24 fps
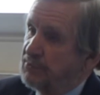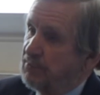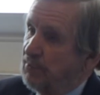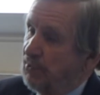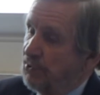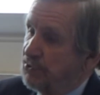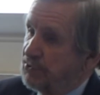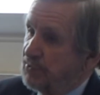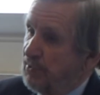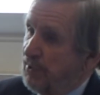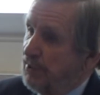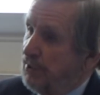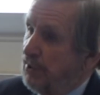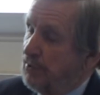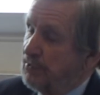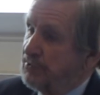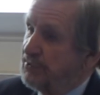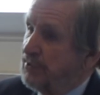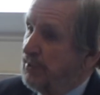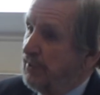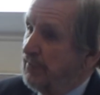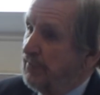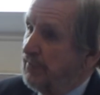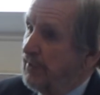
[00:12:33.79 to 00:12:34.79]
book. So I don't
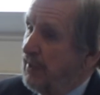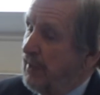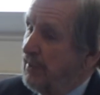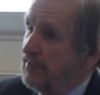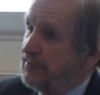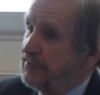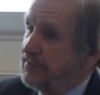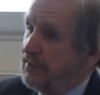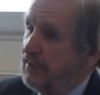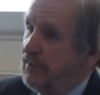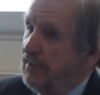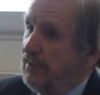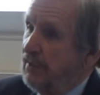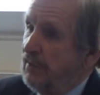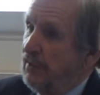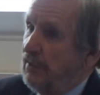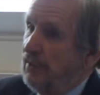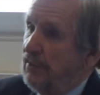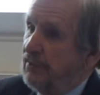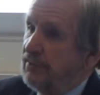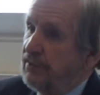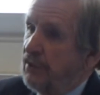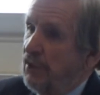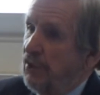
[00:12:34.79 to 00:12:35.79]
think that's
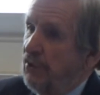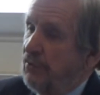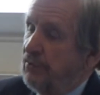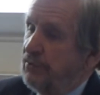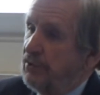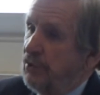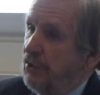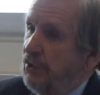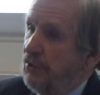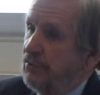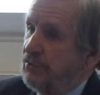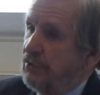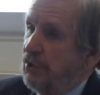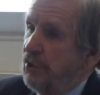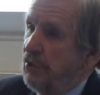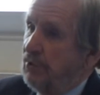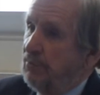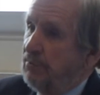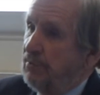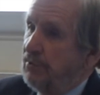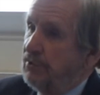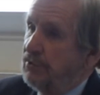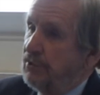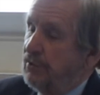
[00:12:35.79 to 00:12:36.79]

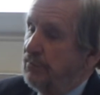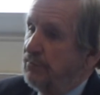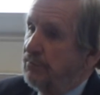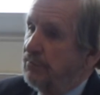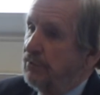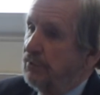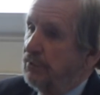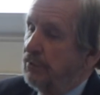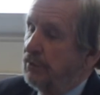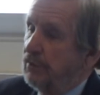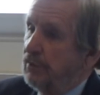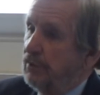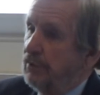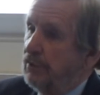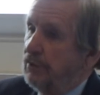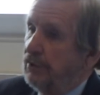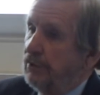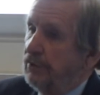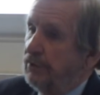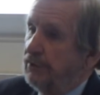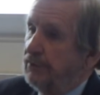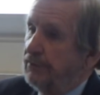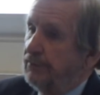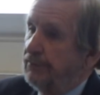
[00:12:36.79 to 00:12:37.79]
terribly different.
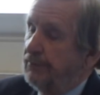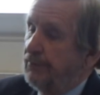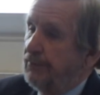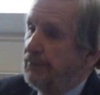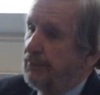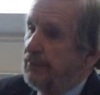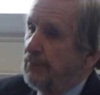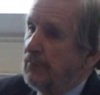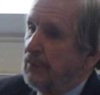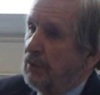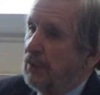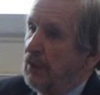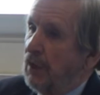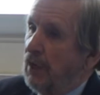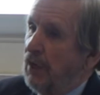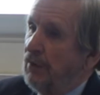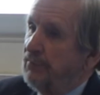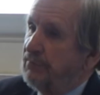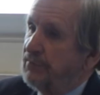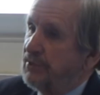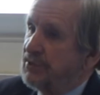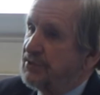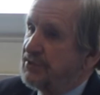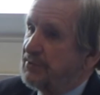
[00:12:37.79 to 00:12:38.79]

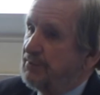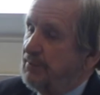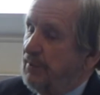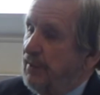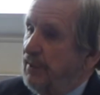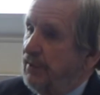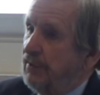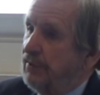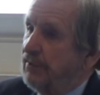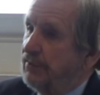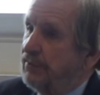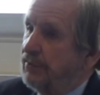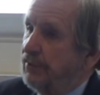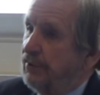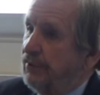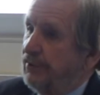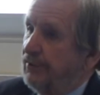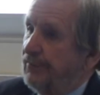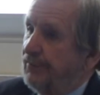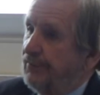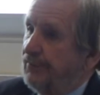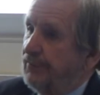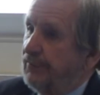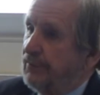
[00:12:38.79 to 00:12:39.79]
I've just spent
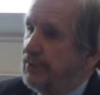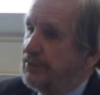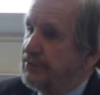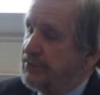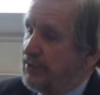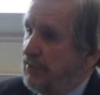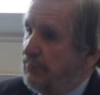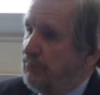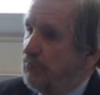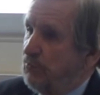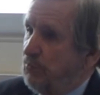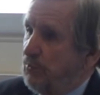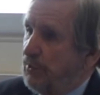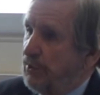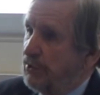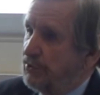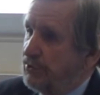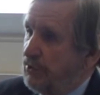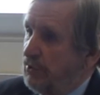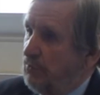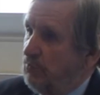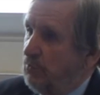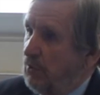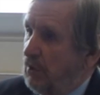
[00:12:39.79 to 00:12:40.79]
several
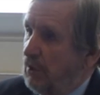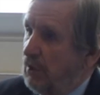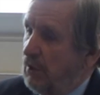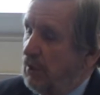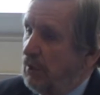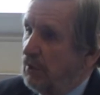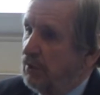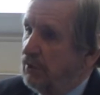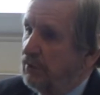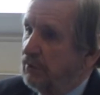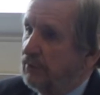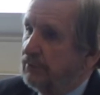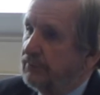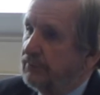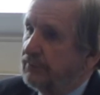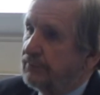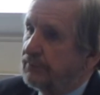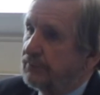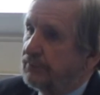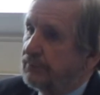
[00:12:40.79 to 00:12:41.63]
weeks in Oaxaca,